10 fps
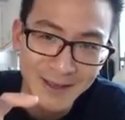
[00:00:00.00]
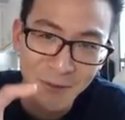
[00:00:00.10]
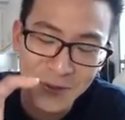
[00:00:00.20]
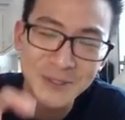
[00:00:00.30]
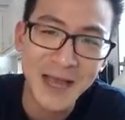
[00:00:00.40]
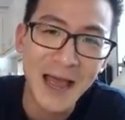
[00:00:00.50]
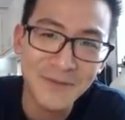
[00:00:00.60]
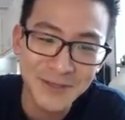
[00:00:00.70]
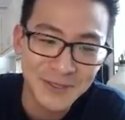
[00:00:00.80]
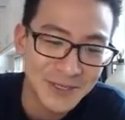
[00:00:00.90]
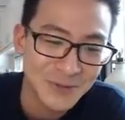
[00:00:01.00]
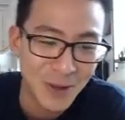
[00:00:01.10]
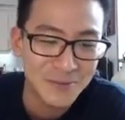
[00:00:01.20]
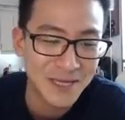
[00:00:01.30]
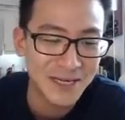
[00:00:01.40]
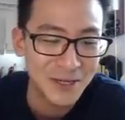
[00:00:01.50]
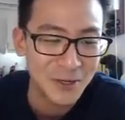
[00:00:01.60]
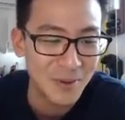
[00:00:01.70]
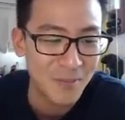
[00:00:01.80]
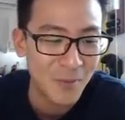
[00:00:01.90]
dive into this website a little
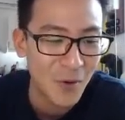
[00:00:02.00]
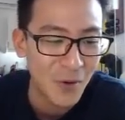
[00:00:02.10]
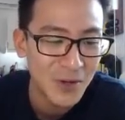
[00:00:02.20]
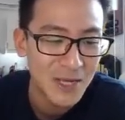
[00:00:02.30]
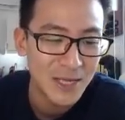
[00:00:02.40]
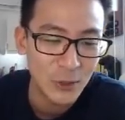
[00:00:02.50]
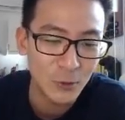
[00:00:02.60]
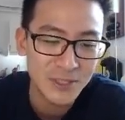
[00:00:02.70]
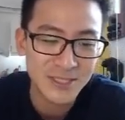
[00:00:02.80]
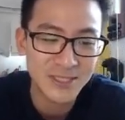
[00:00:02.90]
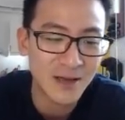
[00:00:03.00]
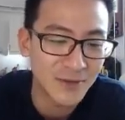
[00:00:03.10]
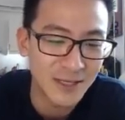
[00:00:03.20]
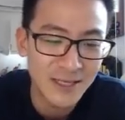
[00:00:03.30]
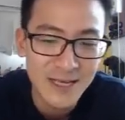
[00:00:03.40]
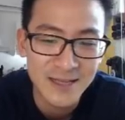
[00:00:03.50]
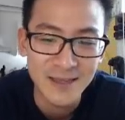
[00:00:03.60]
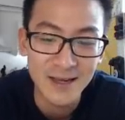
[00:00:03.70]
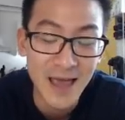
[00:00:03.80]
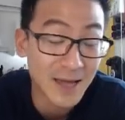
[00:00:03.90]
bit more, you'll discover
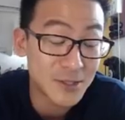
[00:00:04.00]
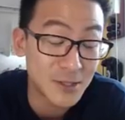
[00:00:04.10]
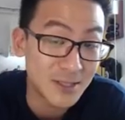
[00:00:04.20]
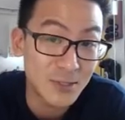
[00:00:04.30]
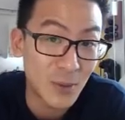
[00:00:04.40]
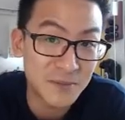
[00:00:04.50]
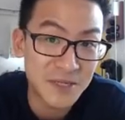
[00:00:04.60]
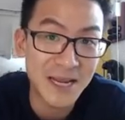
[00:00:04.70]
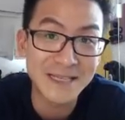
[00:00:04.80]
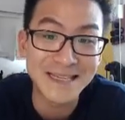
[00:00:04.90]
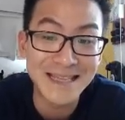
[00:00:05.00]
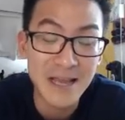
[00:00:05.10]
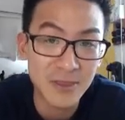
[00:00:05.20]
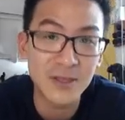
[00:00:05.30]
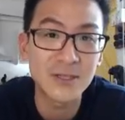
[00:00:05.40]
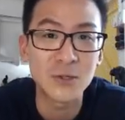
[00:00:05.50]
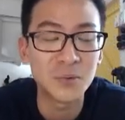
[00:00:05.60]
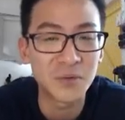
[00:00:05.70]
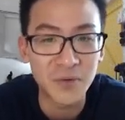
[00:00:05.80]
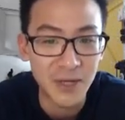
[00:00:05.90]
that actually this website has nothing to do
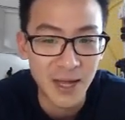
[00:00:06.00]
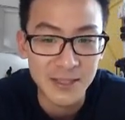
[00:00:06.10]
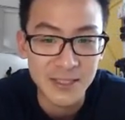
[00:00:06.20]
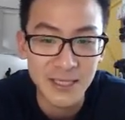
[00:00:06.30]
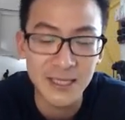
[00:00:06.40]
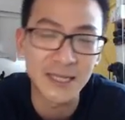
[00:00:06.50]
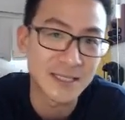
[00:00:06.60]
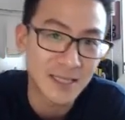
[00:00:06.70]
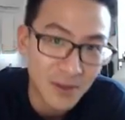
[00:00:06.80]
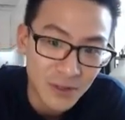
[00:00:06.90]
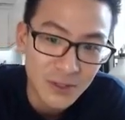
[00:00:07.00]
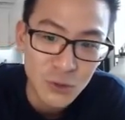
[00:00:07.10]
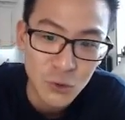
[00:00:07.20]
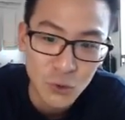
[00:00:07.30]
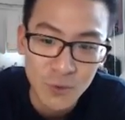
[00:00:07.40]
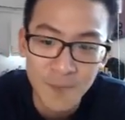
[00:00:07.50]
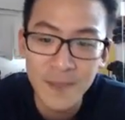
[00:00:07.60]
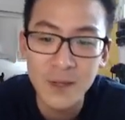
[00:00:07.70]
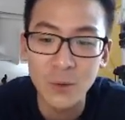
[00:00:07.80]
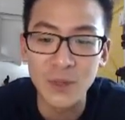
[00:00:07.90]
with freelancing. It has nothing to do
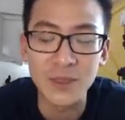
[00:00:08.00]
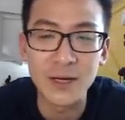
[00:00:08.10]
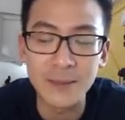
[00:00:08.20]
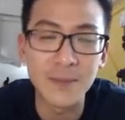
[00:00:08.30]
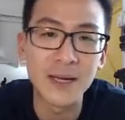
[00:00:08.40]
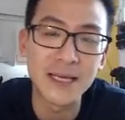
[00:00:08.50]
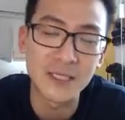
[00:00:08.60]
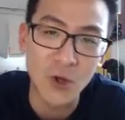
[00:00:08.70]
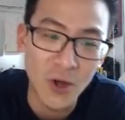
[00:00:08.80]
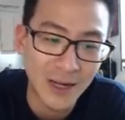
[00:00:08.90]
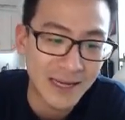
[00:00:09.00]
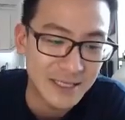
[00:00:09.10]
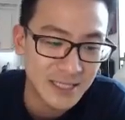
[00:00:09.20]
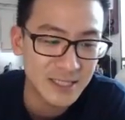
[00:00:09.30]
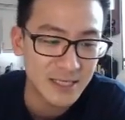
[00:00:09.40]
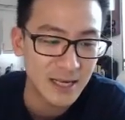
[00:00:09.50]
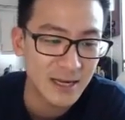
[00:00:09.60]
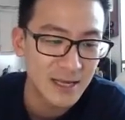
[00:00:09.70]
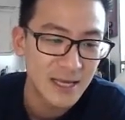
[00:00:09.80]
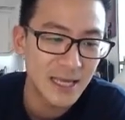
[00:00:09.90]
with earning money as an online assistant.
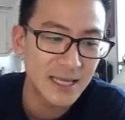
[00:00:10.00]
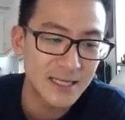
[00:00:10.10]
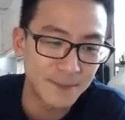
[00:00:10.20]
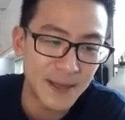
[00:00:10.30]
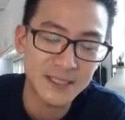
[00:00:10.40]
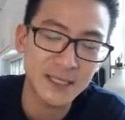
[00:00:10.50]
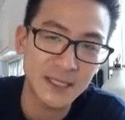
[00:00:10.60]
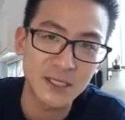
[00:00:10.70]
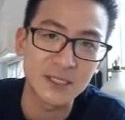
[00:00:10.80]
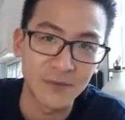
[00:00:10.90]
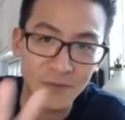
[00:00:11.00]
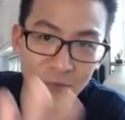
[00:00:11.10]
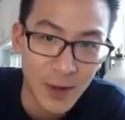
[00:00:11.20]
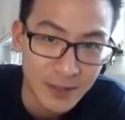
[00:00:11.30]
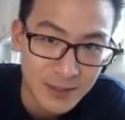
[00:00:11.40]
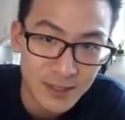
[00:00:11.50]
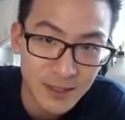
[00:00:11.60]
It is basically just a front